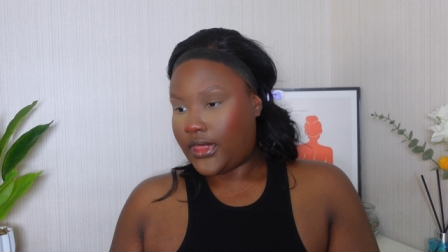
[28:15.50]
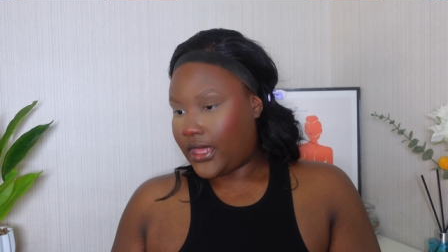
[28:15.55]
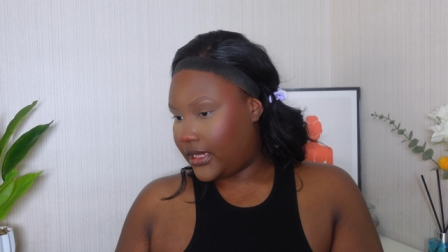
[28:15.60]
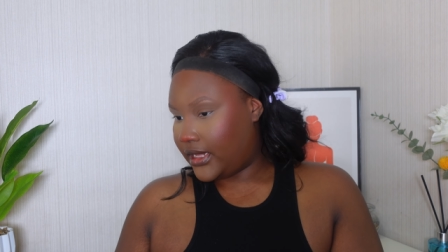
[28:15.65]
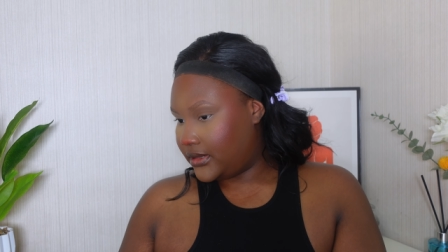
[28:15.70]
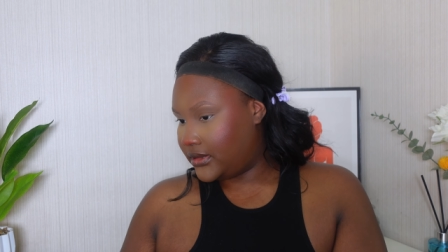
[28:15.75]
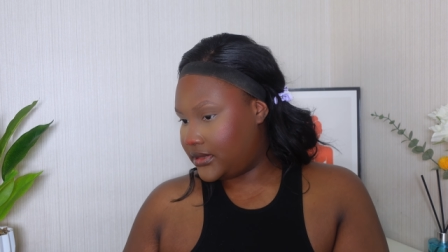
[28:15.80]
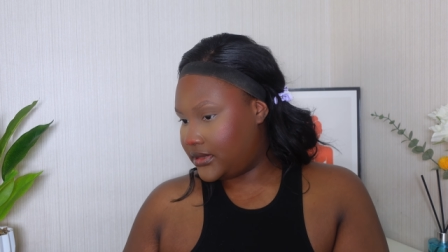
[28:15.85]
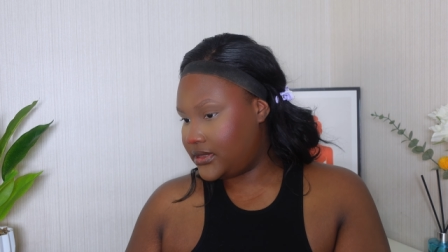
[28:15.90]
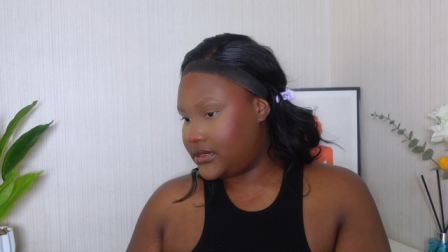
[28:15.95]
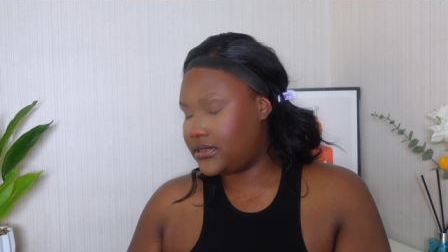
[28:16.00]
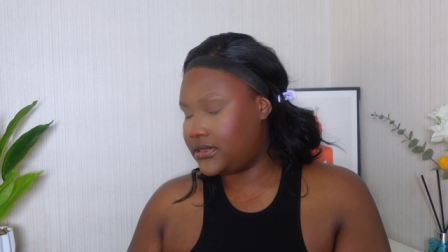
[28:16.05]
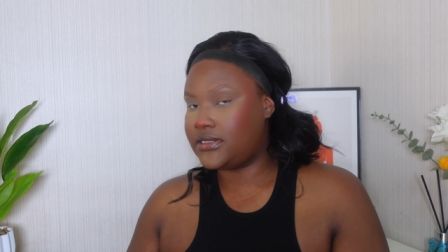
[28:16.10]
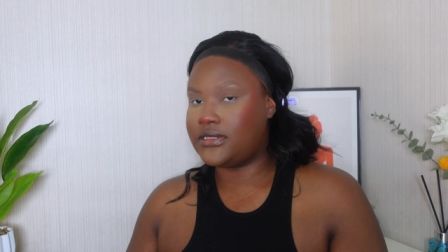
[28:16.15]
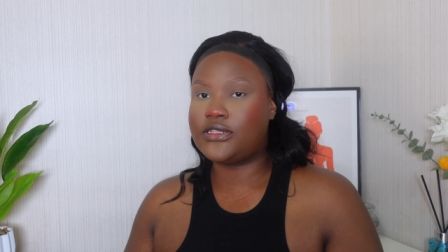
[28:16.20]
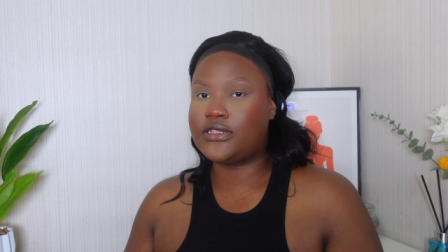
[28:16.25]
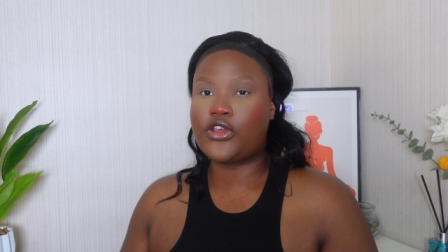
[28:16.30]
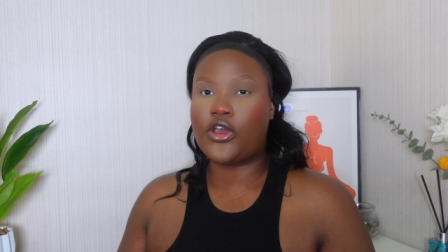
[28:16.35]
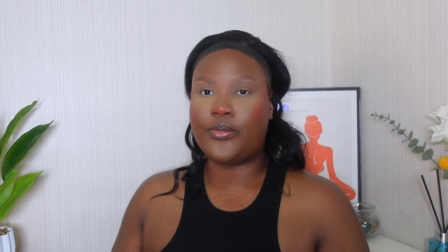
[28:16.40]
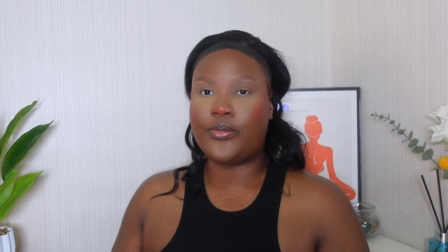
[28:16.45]
And this
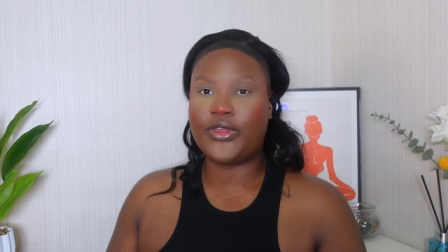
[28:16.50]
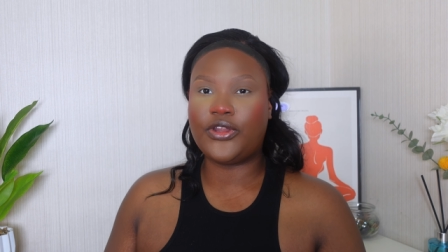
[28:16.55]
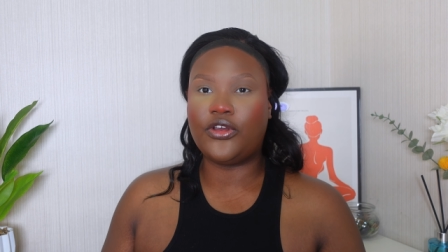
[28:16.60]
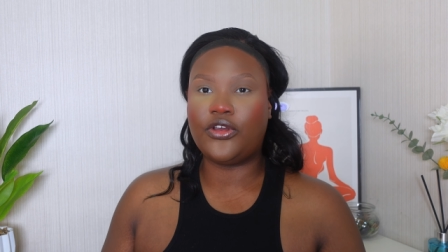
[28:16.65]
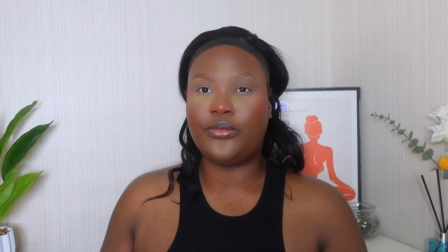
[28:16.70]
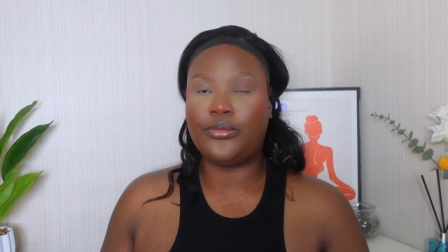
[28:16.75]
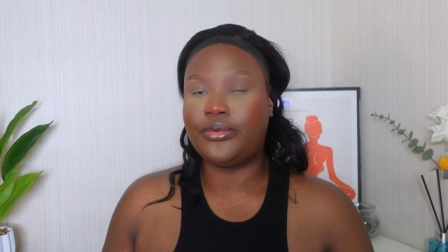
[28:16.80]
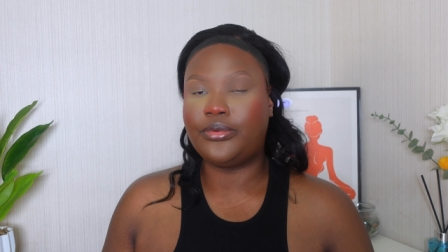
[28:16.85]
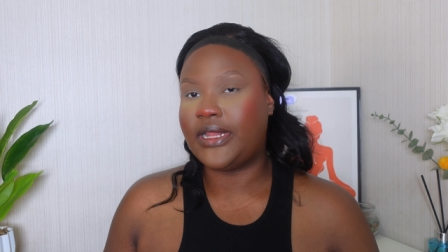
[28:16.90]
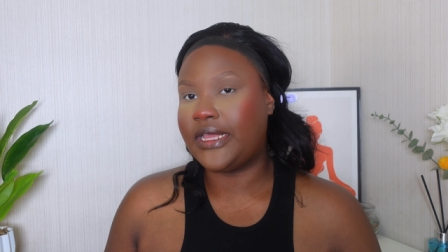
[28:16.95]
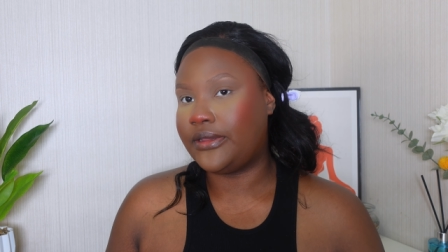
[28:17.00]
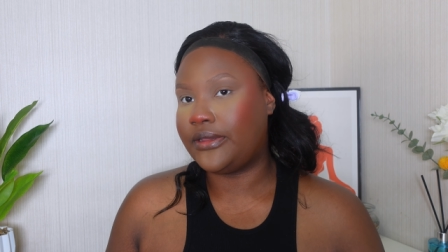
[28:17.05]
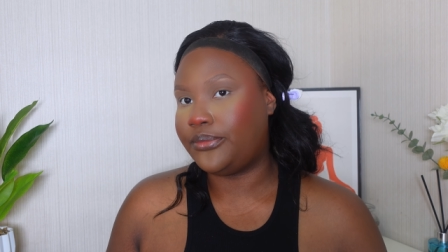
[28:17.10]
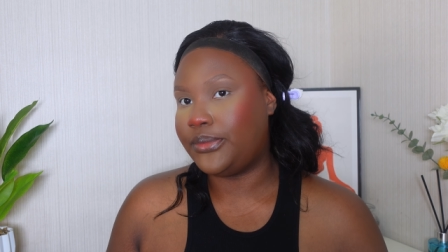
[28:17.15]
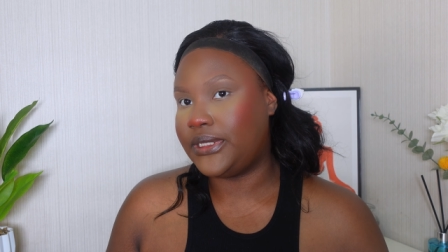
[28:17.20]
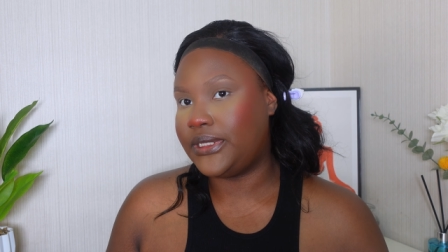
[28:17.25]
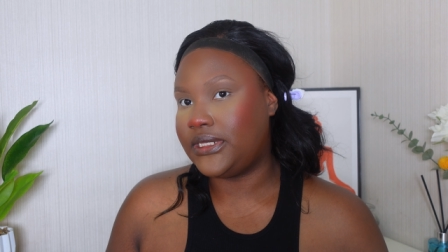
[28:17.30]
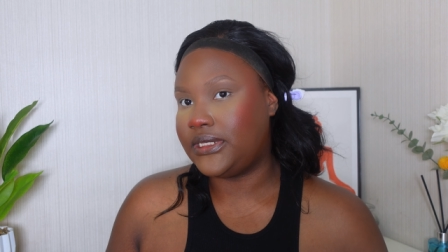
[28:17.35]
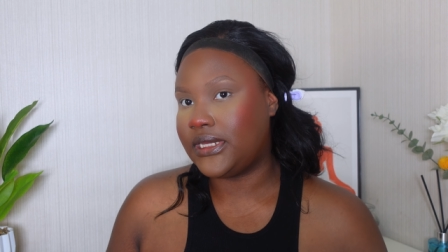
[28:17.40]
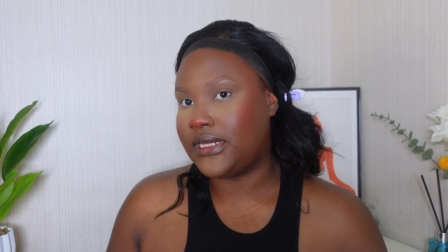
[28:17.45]
is coming up like
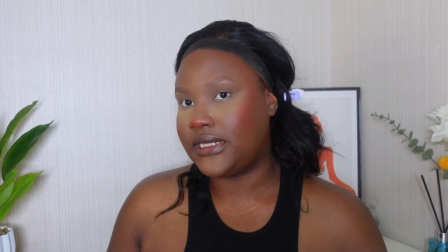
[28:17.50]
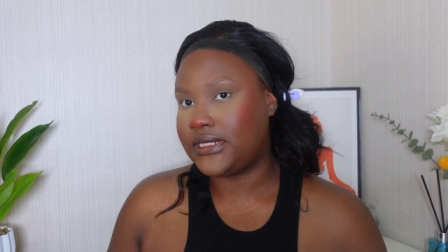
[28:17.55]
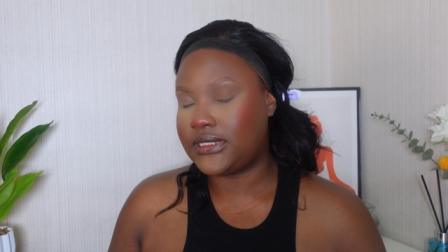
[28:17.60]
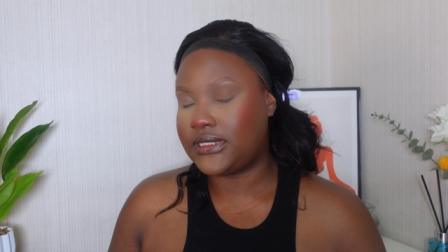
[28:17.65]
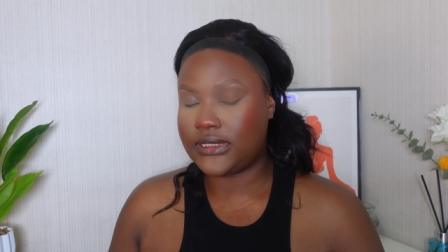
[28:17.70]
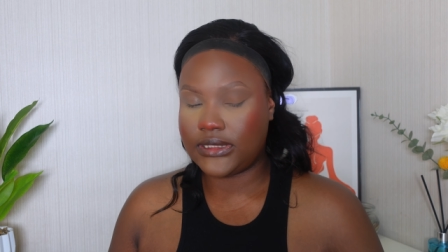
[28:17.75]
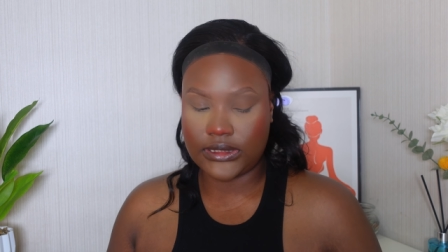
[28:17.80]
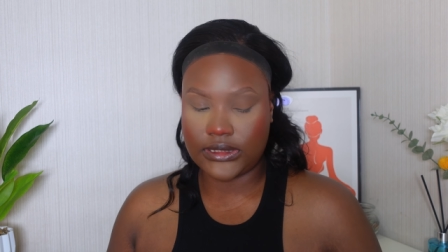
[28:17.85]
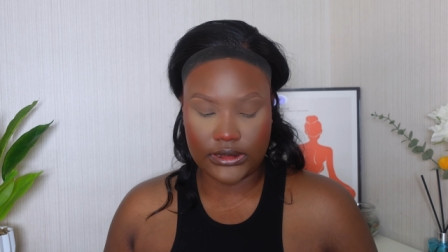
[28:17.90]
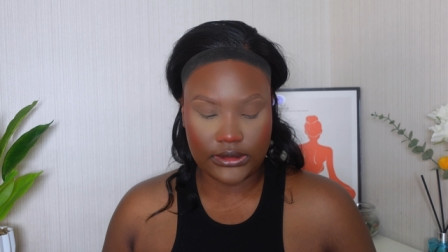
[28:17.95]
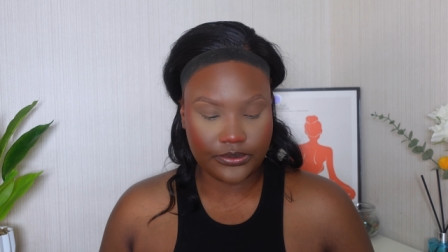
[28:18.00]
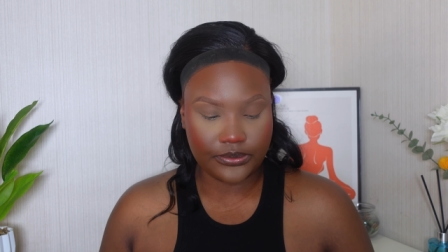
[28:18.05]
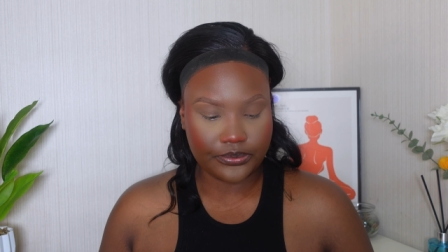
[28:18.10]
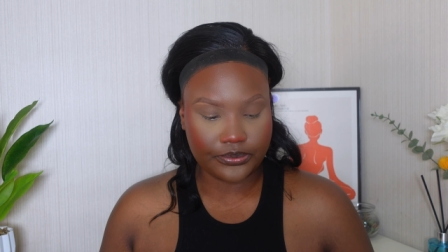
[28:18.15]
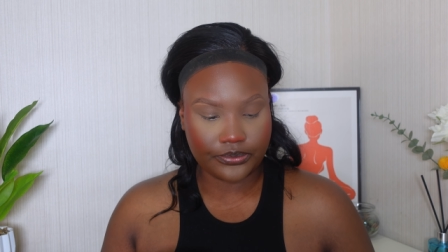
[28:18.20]
really nicely.